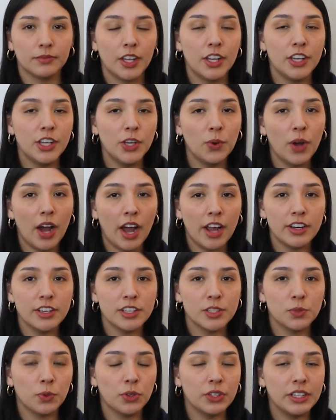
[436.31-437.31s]
New
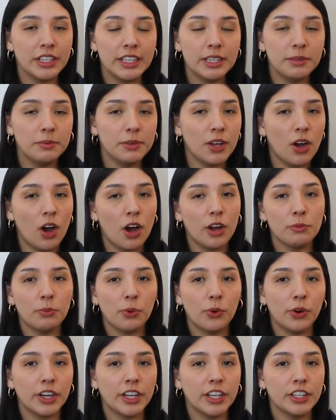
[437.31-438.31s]
hires will need to be
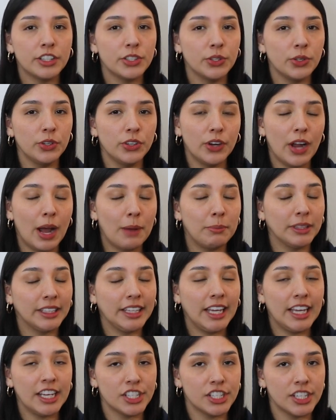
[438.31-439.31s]
onboarded to your
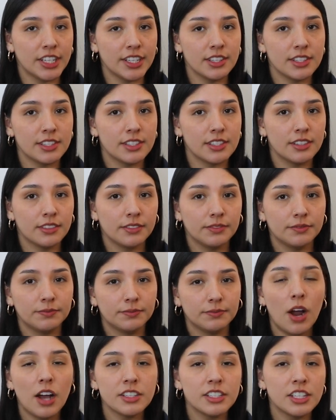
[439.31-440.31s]
applications.
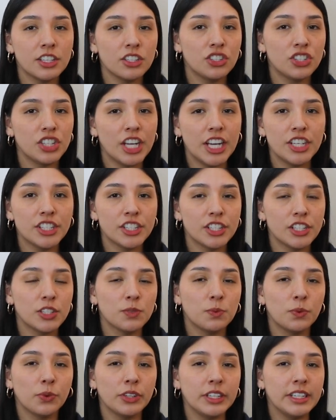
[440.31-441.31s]
Process
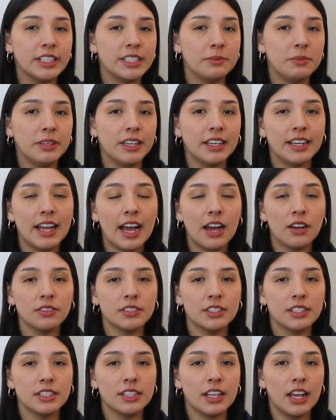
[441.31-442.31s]
changes will need to be
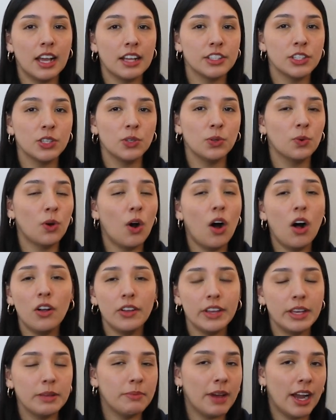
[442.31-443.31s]
announced to all
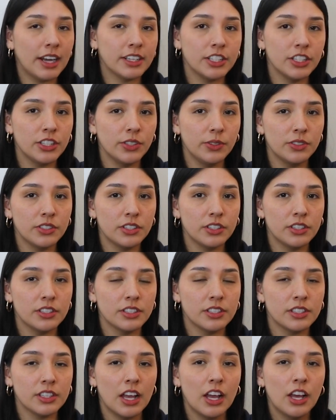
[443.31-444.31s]
impacted
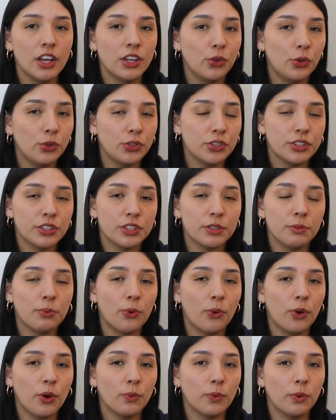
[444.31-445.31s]
users. User
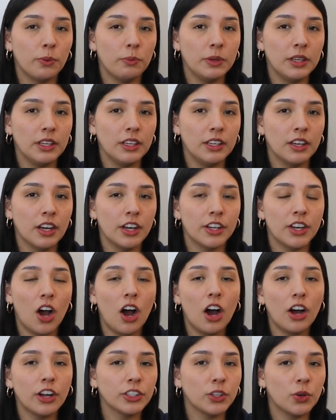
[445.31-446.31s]
support will be an
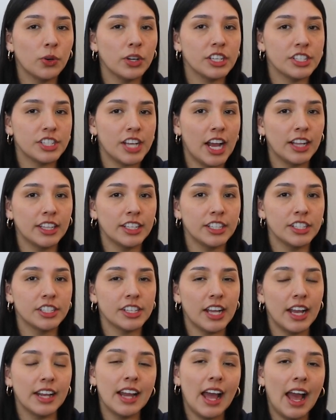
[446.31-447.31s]
ongoing challenge,
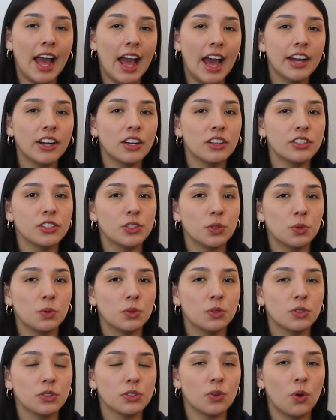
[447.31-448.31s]
and add-on
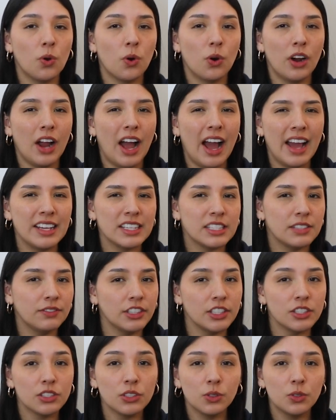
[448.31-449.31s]
tools or
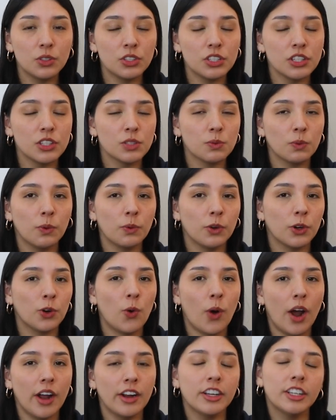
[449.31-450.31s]
ISV solutions will
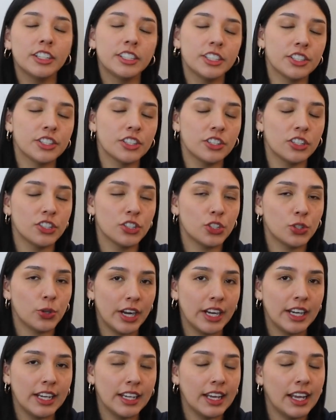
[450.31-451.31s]
require additional
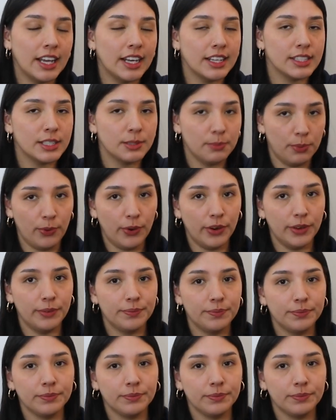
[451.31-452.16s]
training and support.